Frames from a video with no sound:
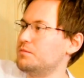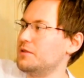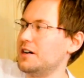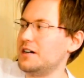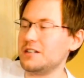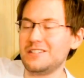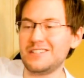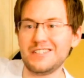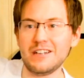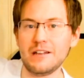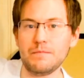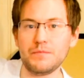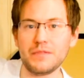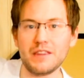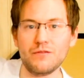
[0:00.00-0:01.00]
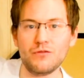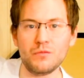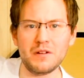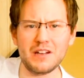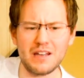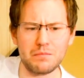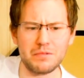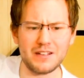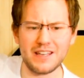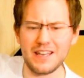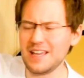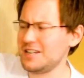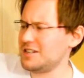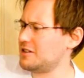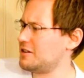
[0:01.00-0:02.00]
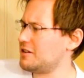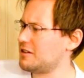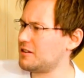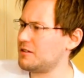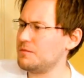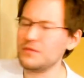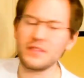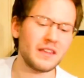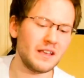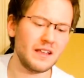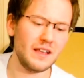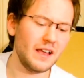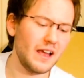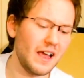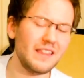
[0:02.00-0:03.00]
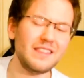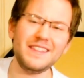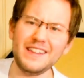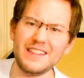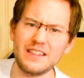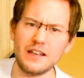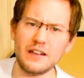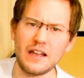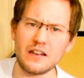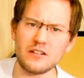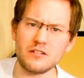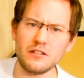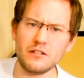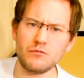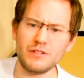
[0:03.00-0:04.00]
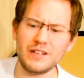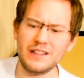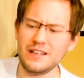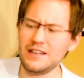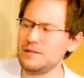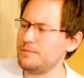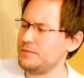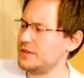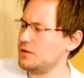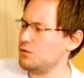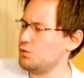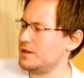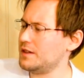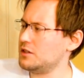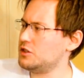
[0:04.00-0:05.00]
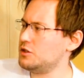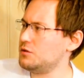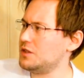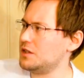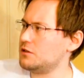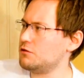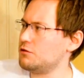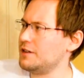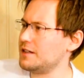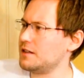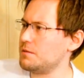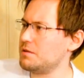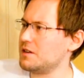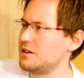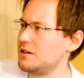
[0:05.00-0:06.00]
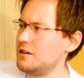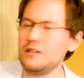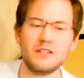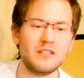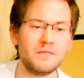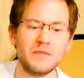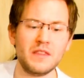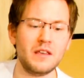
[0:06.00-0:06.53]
but for my applications I think they actually really will do the trick, because